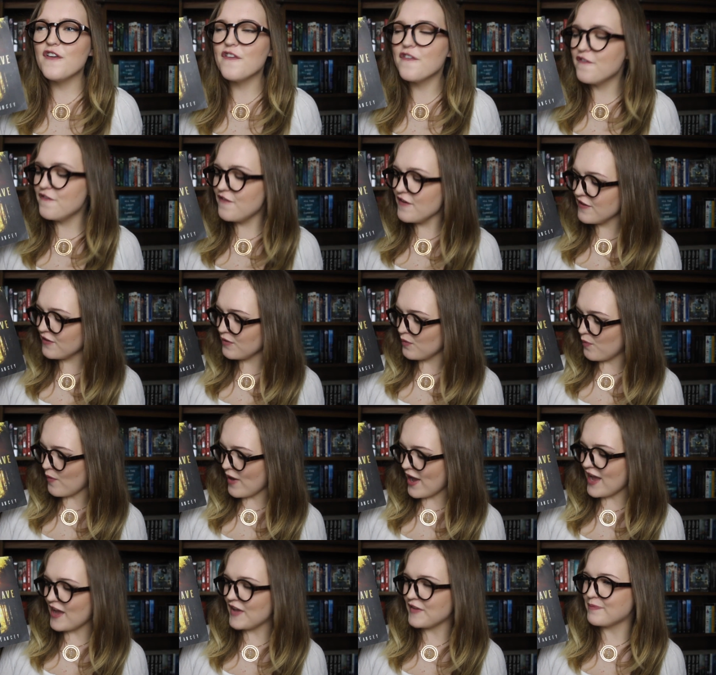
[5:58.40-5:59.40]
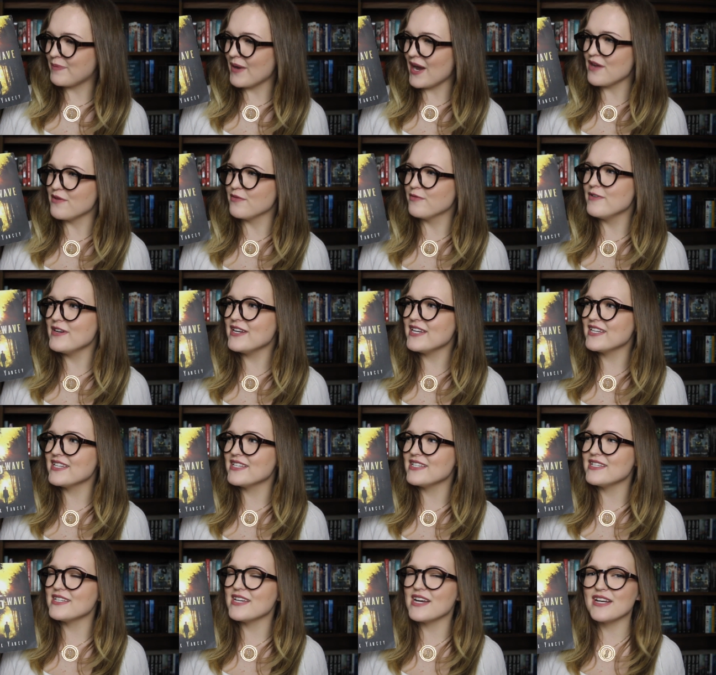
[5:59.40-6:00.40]
The Fifth Wave by
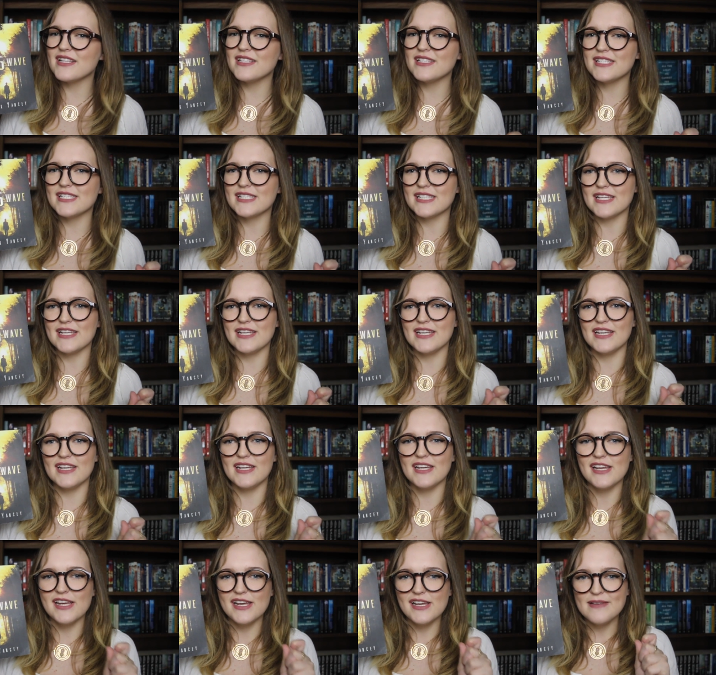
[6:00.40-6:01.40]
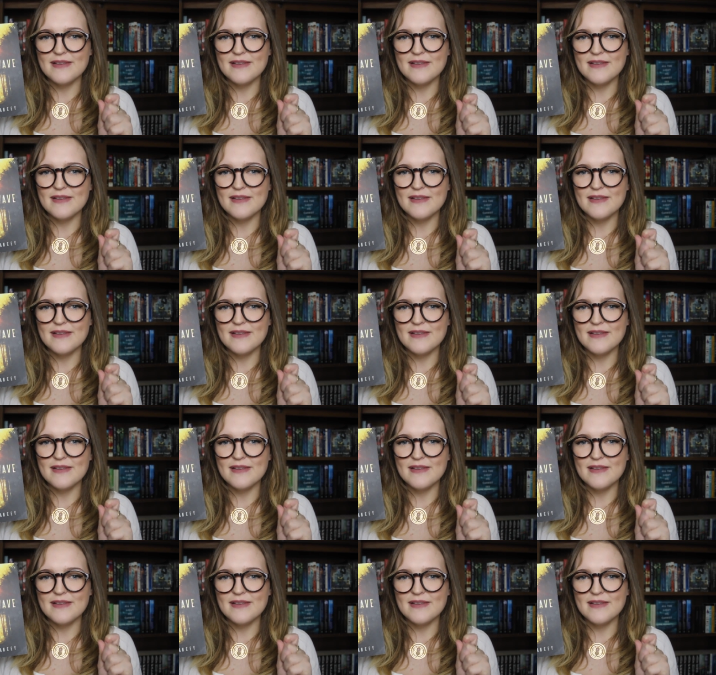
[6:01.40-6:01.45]
Rick Yancey.